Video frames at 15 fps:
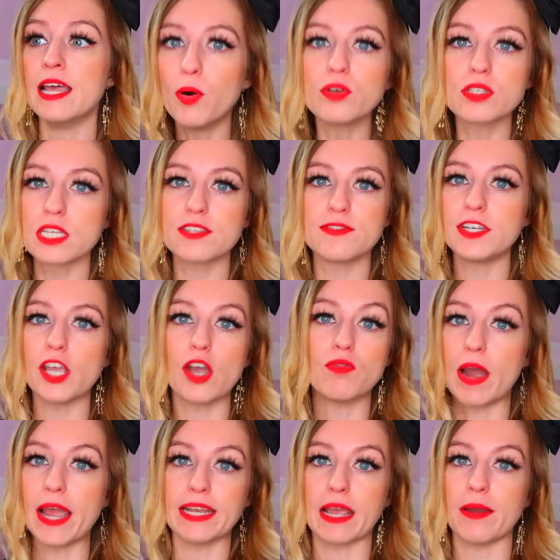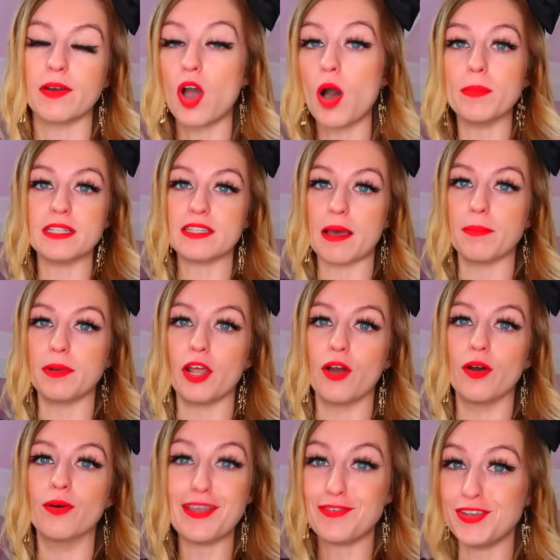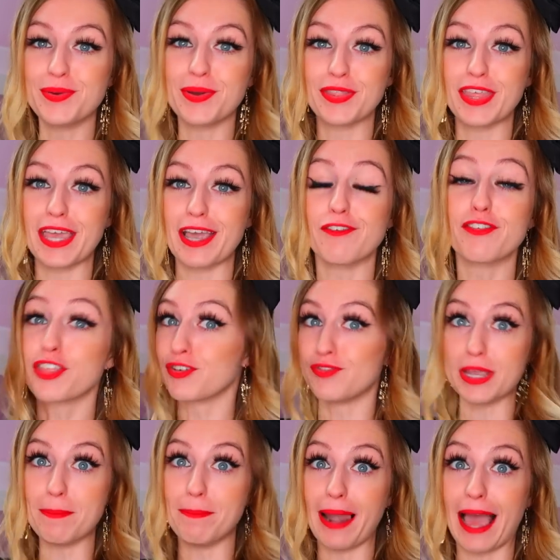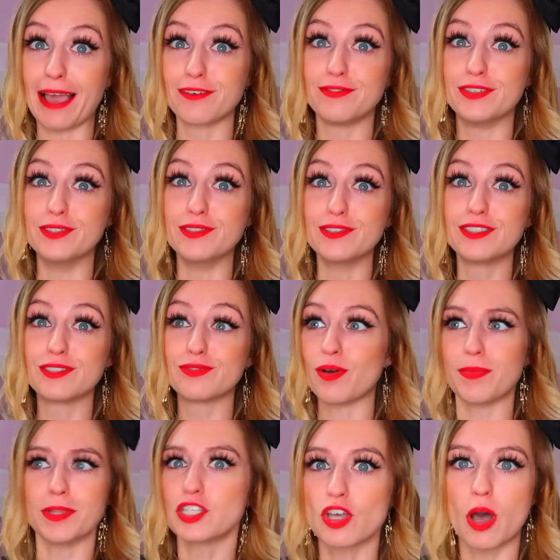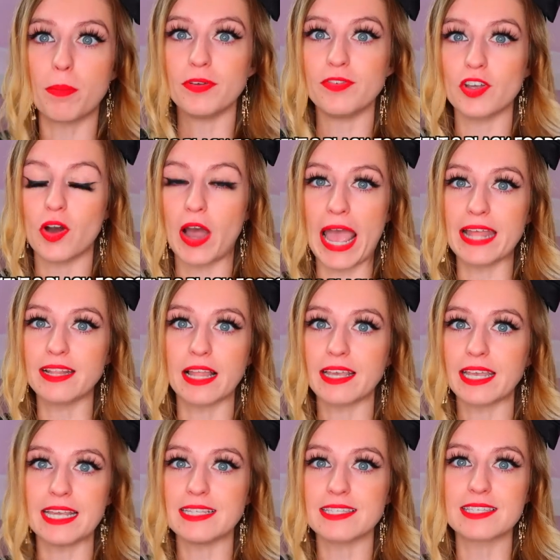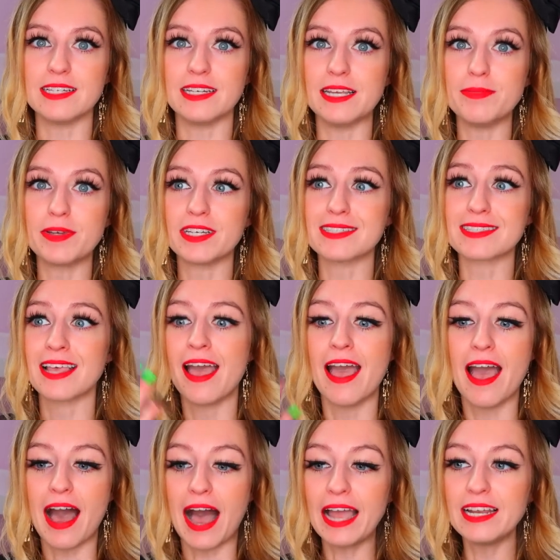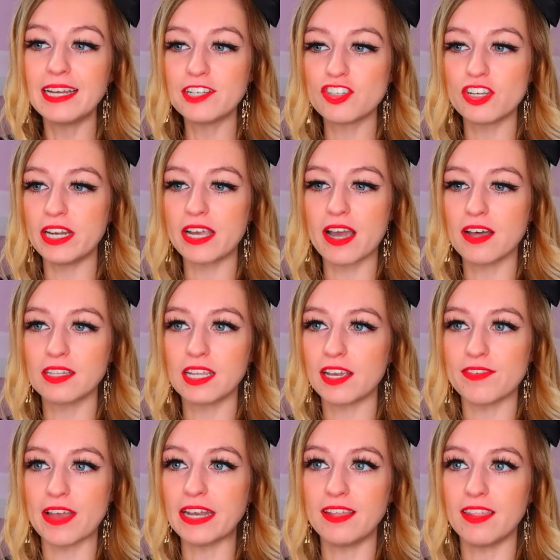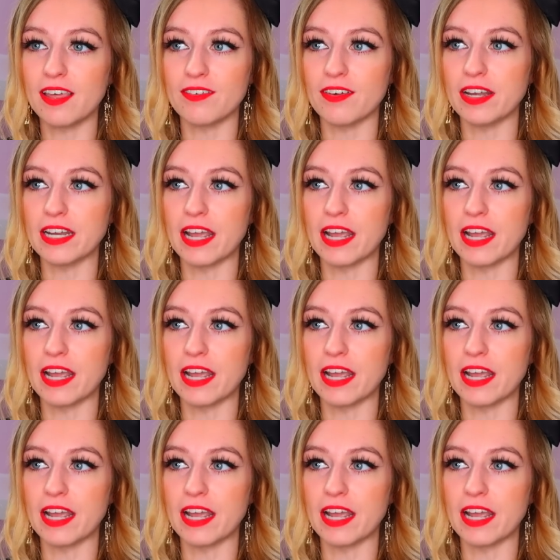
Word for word: pause this video right now and comment down below if you can think of 3 black foods from the top of your head, like instantly, because I literally can't think of anything right